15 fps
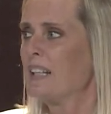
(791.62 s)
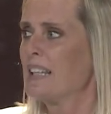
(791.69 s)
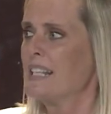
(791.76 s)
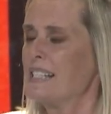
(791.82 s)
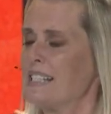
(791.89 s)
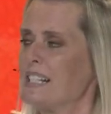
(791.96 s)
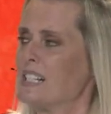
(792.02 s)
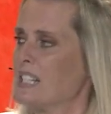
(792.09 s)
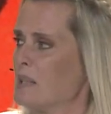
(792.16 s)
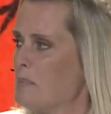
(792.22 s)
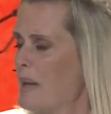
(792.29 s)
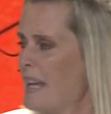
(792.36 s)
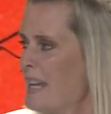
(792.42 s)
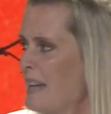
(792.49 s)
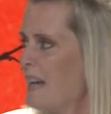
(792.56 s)
Listen to
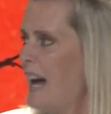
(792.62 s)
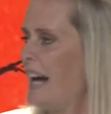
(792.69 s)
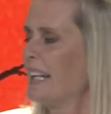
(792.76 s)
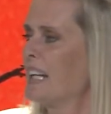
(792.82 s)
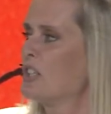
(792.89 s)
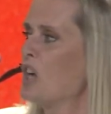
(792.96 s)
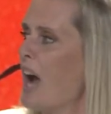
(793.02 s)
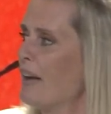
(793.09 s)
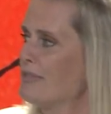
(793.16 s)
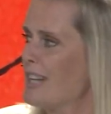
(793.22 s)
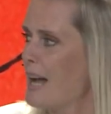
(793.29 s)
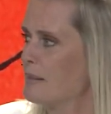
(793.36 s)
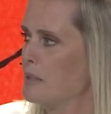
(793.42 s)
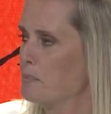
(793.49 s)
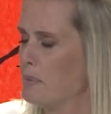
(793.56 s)
me, and I don't have
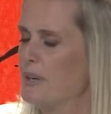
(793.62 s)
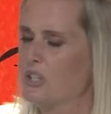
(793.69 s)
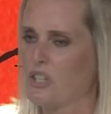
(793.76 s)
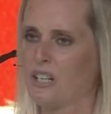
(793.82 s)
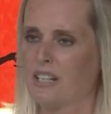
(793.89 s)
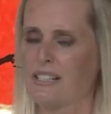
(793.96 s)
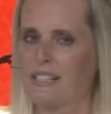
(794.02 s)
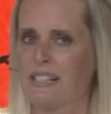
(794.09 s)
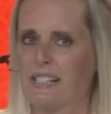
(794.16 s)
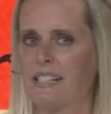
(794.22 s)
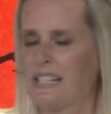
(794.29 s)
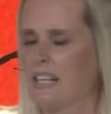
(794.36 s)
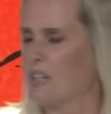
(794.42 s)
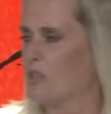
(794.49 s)
time to preach it because this is the